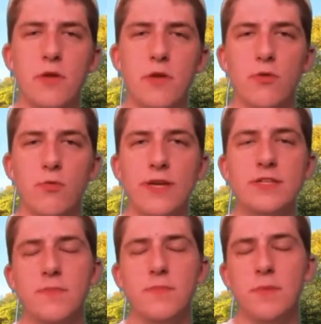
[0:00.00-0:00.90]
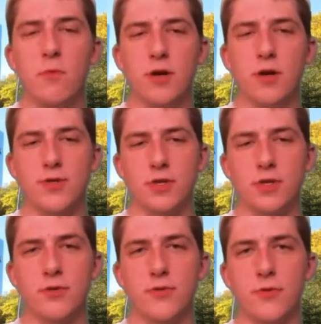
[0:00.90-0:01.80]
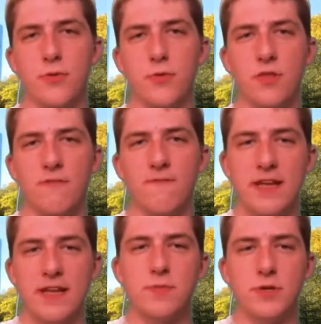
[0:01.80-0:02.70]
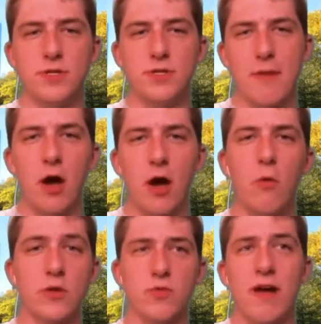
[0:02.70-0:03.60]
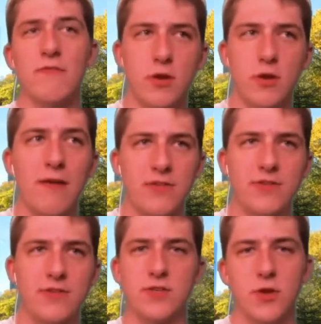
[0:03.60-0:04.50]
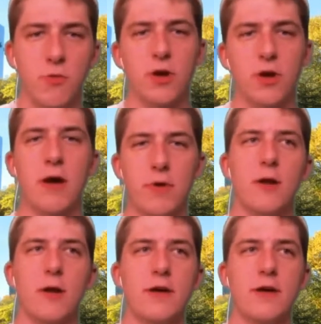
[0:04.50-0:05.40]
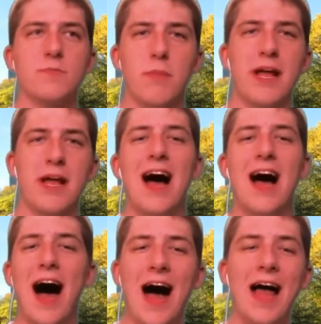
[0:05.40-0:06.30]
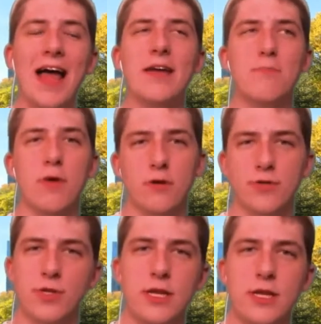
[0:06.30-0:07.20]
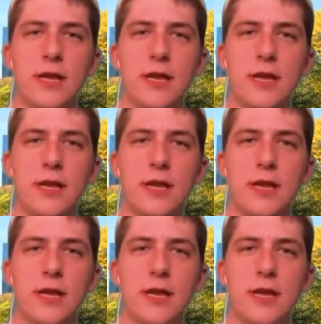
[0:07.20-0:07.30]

the reason people were concerned with Facebook's IPO was revenue. Obviously, that's what you worry about when a company goes public. I personally